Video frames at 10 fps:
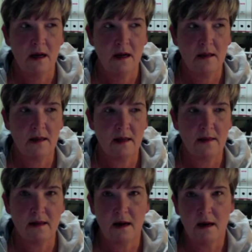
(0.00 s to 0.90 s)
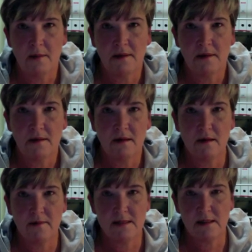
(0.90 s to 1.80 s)
than the harbour
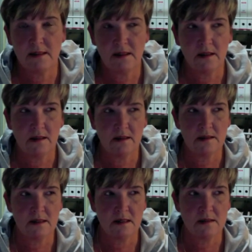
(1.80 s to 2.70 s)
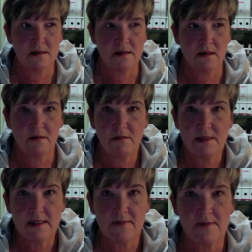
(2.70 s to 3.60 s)
of Sydney. It
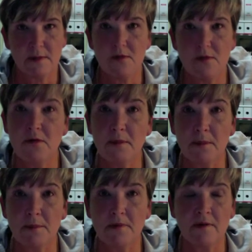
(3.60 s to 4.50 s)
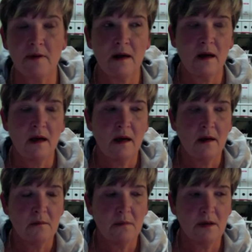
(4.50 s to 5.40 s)
always gives me goosebumps
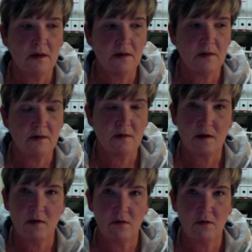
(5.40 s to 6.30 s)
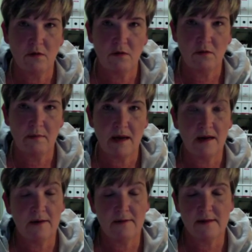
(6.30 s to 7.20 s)
because it's just so
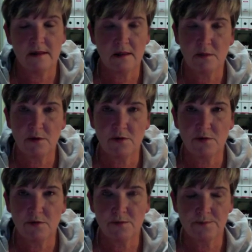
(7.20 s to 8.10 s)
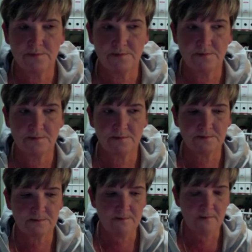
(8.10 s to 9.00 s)
magnificently beautiful.
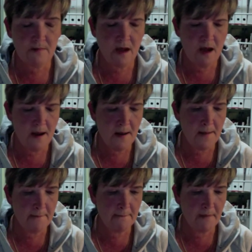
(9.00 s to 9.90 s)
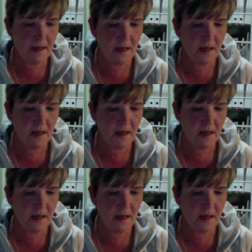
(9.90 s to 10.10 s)
Then